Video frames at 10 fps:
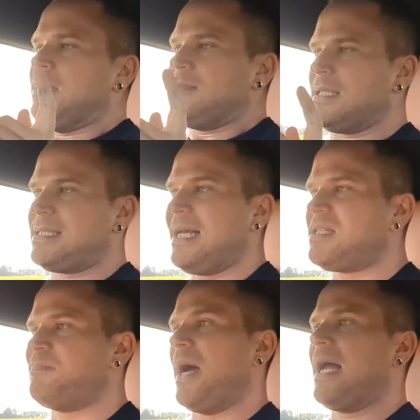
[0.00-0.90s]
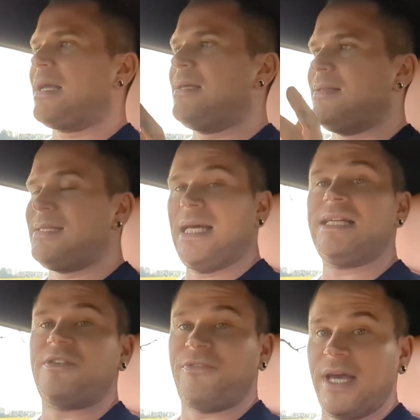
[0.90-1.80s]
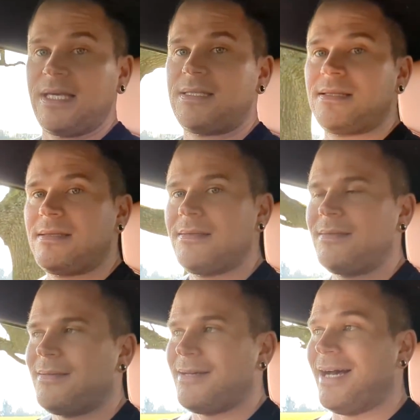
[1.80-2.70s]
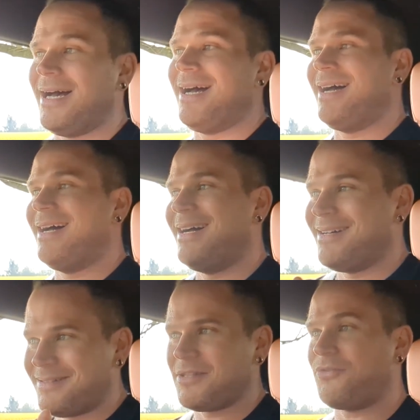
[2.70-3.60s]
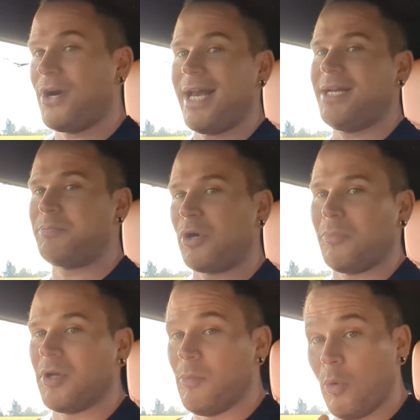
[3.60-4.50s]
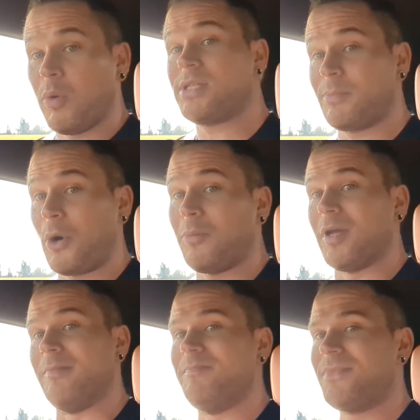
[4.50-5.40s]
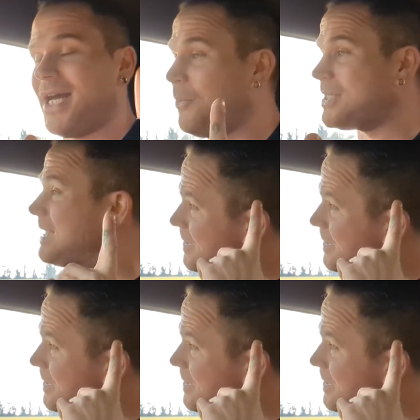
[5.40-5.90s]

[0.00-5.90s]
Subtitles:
The Z's back, the Z is fixed. The front end problem was a problem. It wasn't